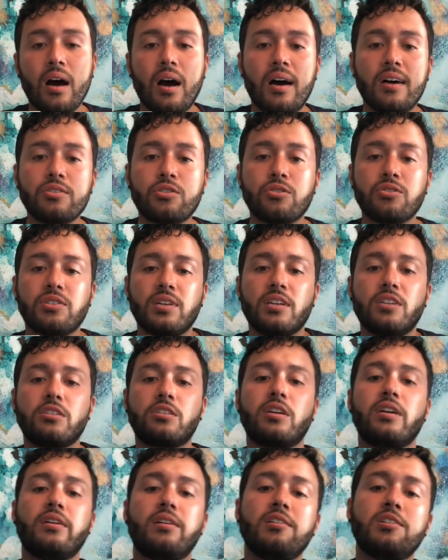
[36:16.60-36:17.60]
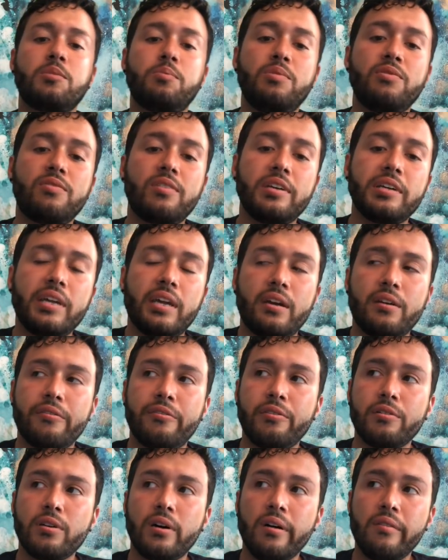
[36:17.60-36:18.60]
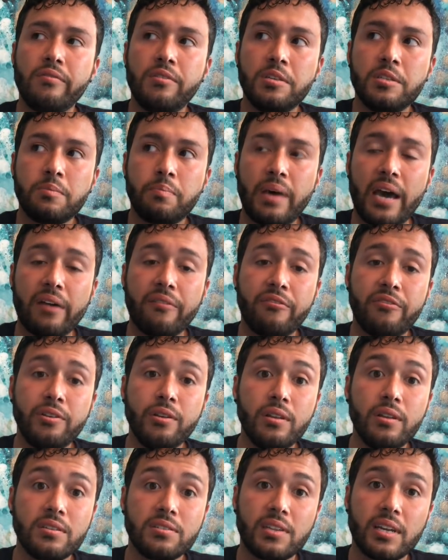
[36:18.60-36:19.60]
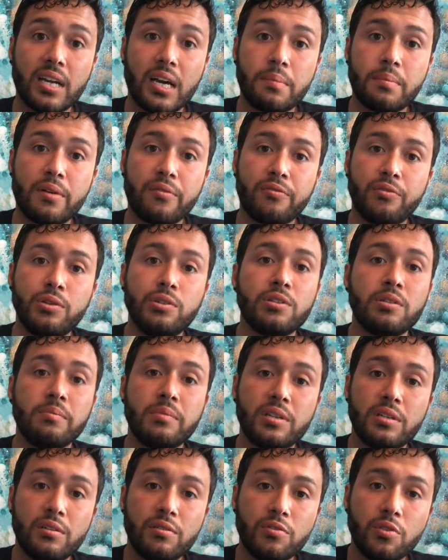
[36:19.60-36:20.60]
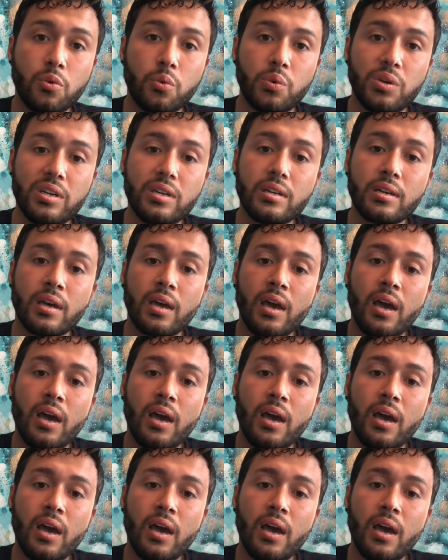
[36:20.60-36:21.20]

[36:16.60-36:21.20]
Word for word: Uh, so Sagittarius, be very careful of these bad feelings that come up for you in the middle of the week.